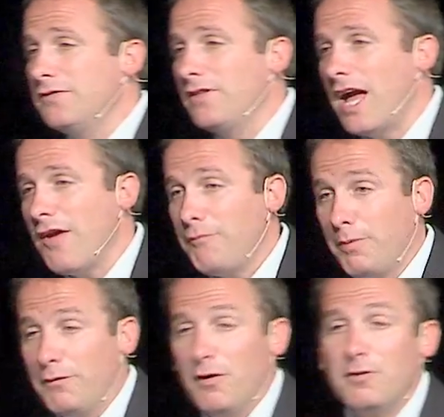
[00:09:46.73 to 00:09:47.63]
of life
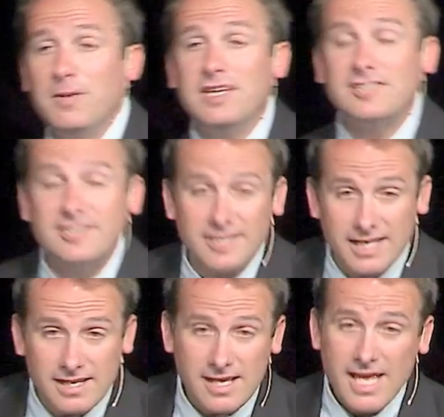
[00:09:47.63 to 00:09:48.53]
provoke me to
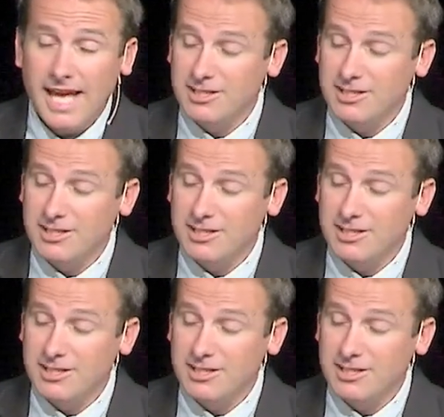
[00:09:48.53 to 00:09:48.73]
sin,